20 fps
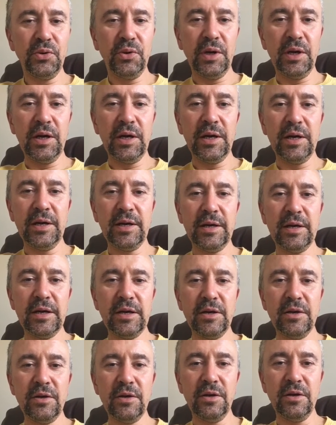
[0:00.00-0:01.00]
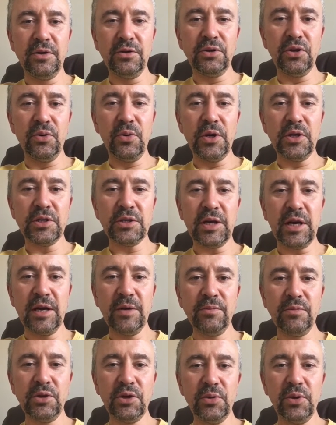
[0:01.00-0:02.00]
uh, in two weeks' time,
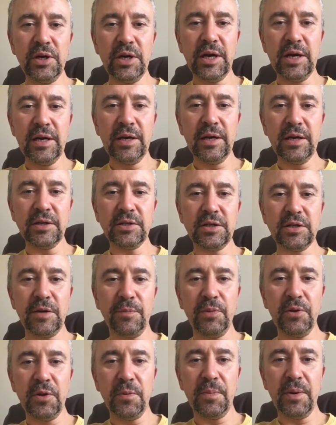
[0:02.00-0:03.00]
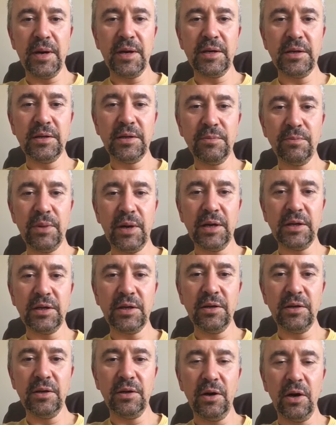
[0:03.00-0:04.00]
do it again. Like I said, I put the peck, peck
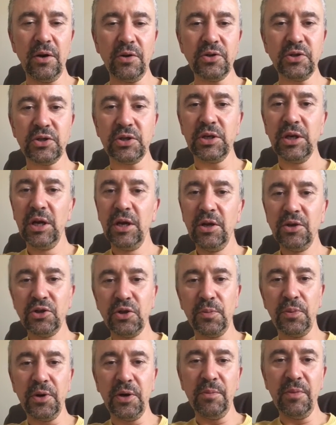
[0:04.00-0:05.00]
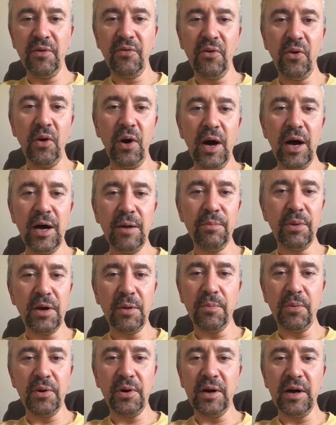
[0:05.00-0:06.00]
uh, loss. Should put in beforehand, but I
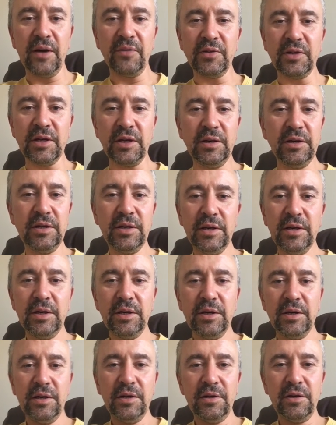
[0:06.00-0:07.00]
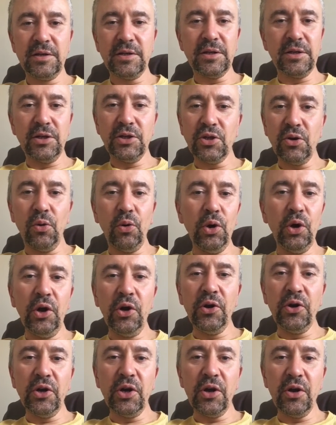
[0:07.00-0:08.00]
put in after. Listen, it's all
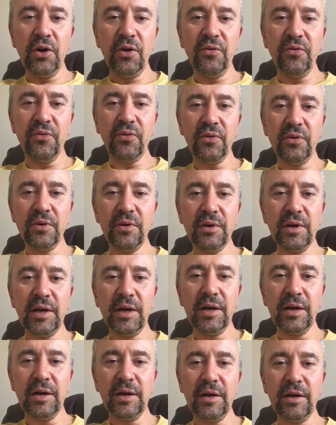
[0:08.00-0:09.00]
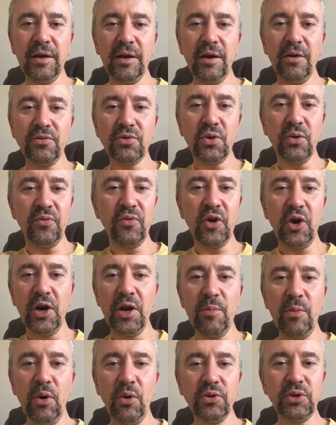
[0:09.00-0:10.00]
learning curve. Uh, so if you've got any
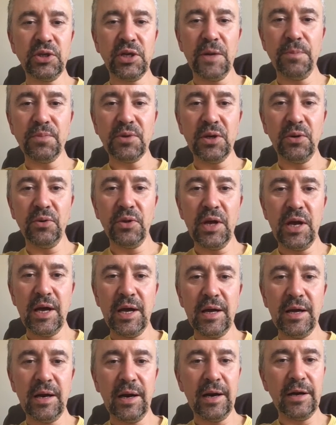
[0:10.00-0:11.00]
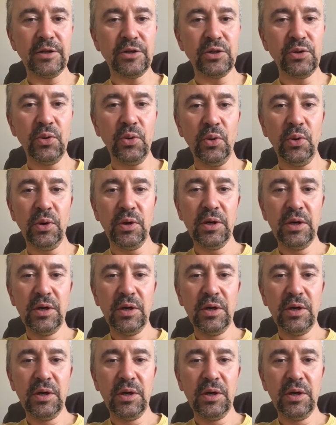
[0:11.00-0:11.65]
more tips out there, let us know.